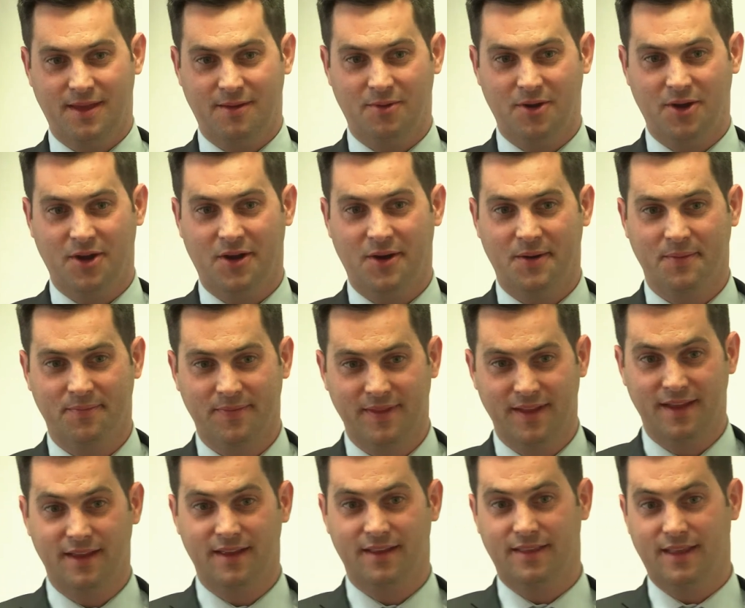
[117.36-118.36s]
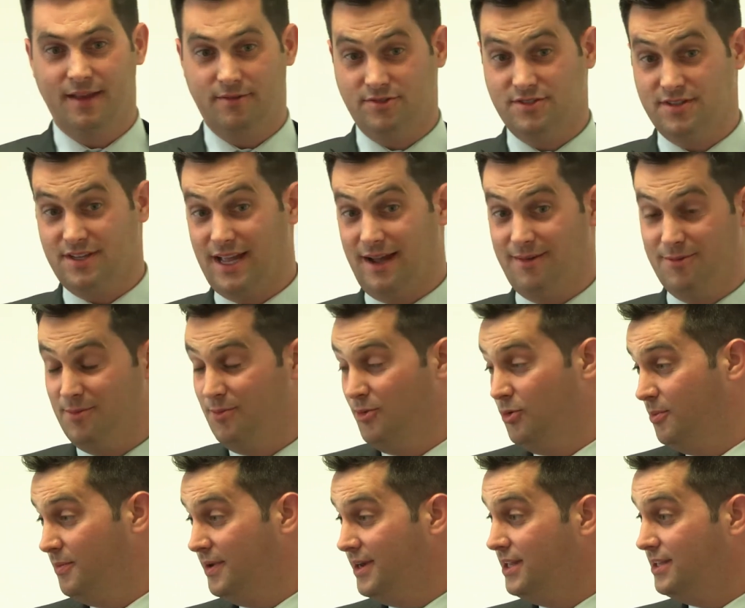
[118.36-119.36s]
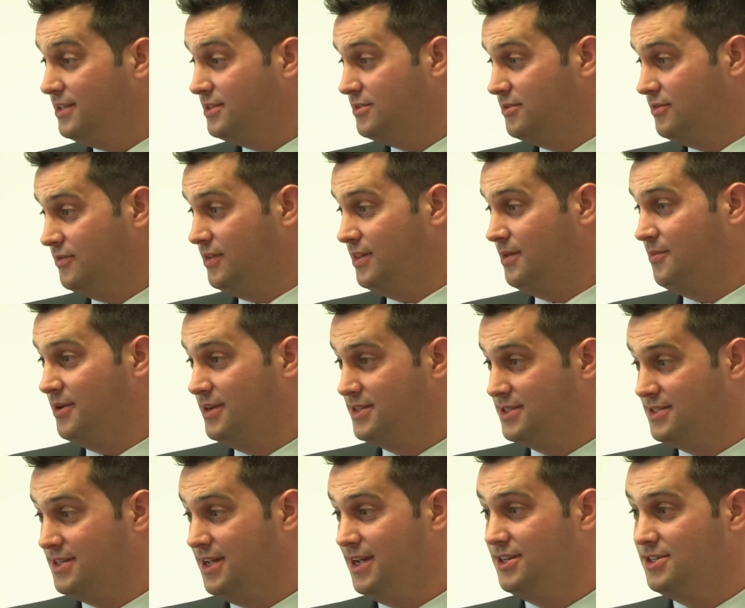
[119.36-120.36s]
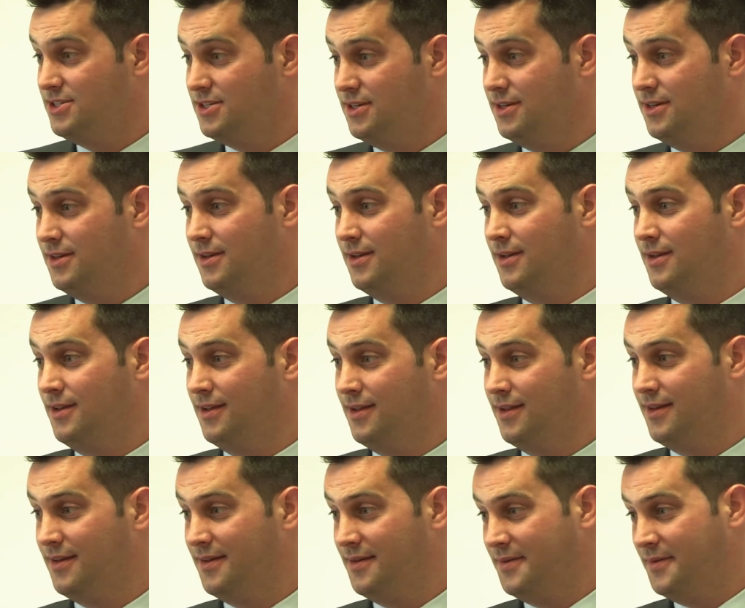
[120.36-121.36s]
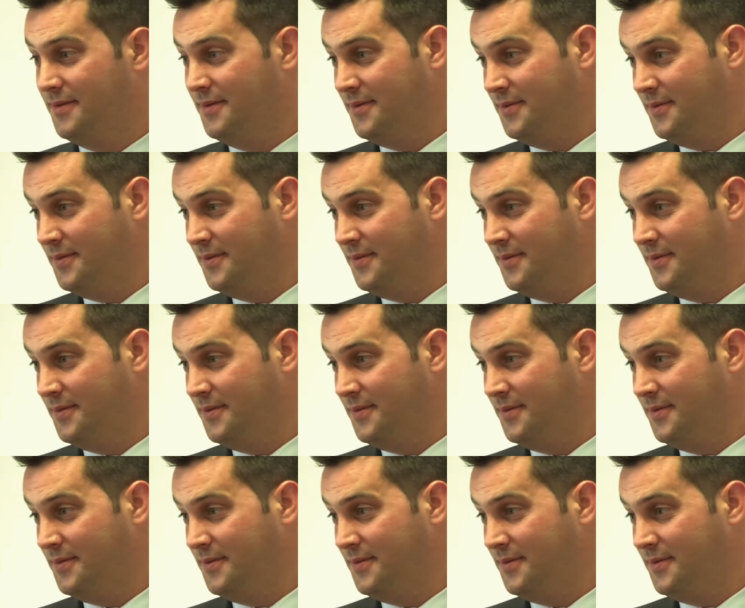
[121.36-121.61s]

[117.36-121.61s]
uh, I've always been in conversation with those guys. It's been very um,